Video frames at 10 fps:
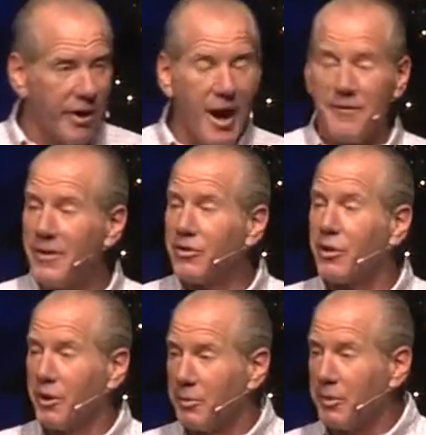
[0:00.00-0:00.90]
it off, is
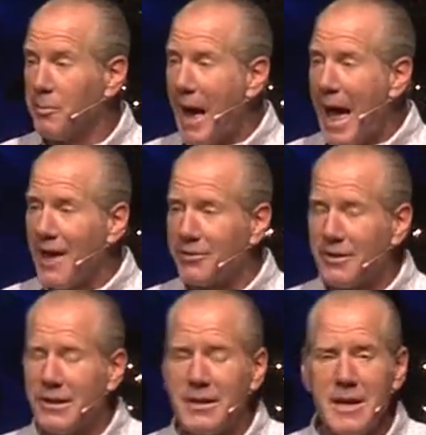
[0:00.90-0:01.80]
Christmas past.
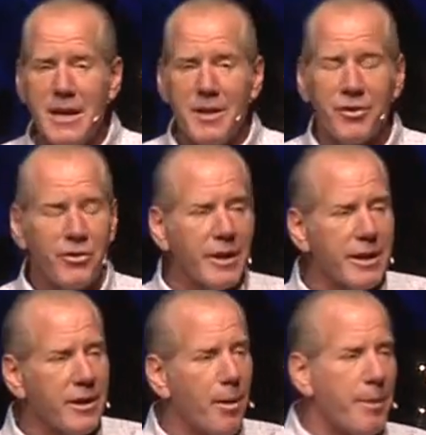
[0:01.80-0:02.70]
And there's
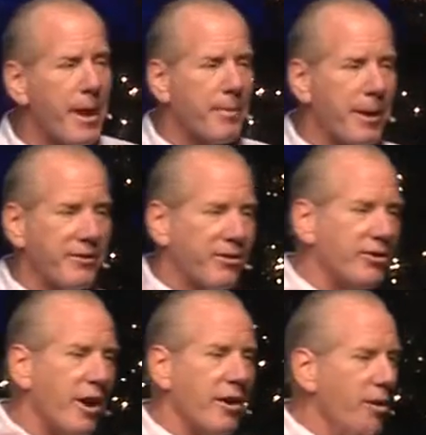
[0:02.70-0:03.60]
really no better place to
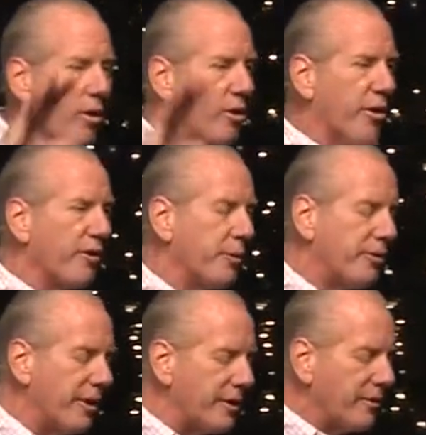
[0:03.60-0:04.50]
start the whole Christmas
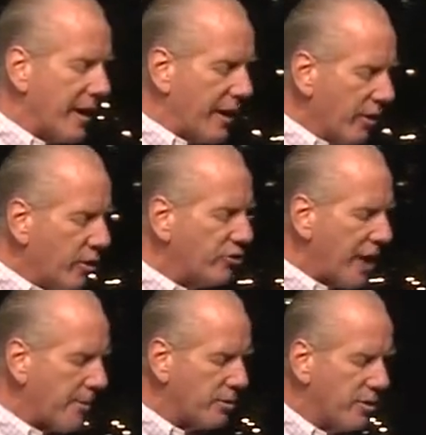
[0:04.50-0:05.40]
season than in Luke
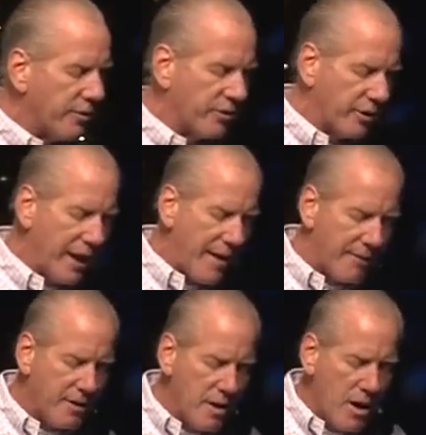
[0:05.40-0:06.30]
chapter 2, verse
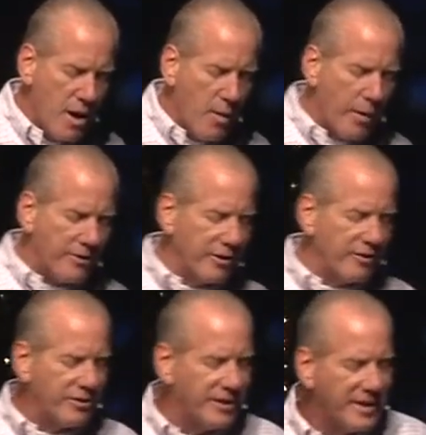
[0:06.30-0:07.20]
11, where it
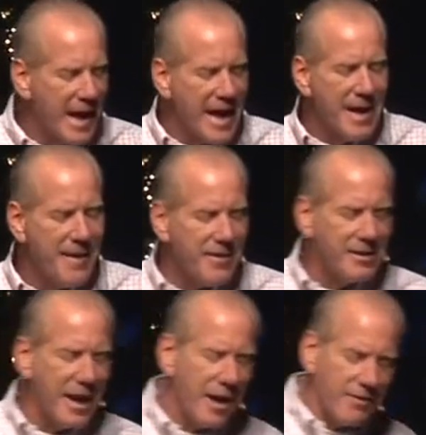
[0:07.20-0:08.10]
says, Today in the
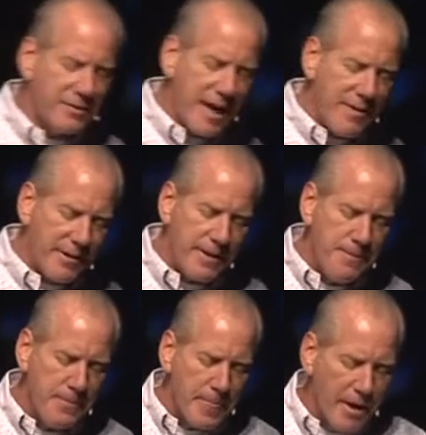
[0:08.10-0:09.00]
town of David,
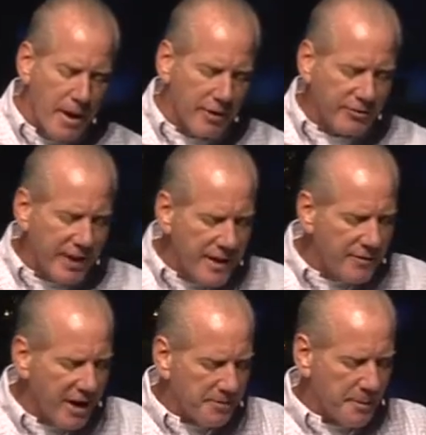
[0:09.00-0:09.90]
a
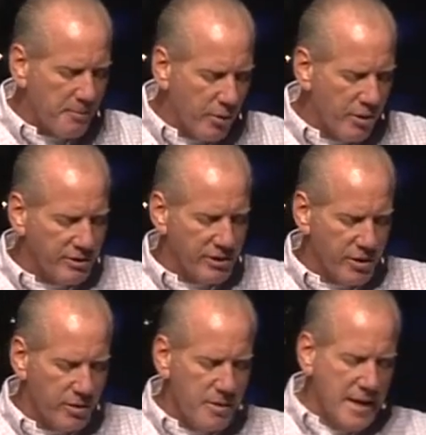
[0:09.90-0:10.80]
Savior has been born to
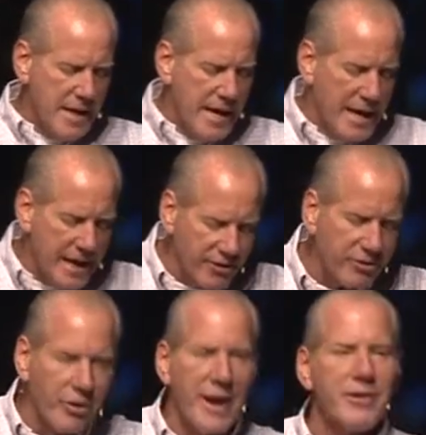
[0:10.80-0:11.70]
you. He is
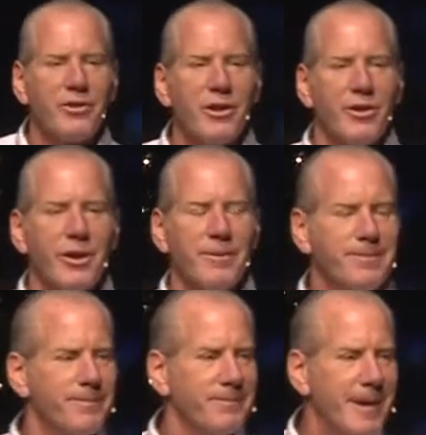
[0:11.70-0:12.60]
Christ the Lord.
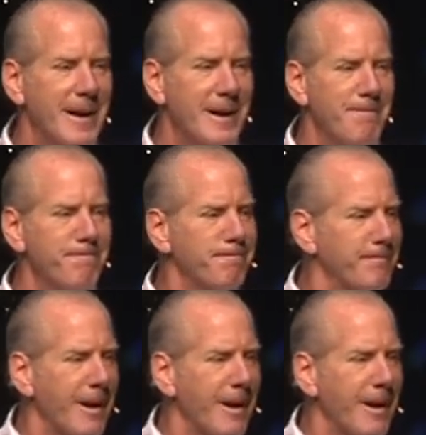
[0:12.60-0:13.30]
Um,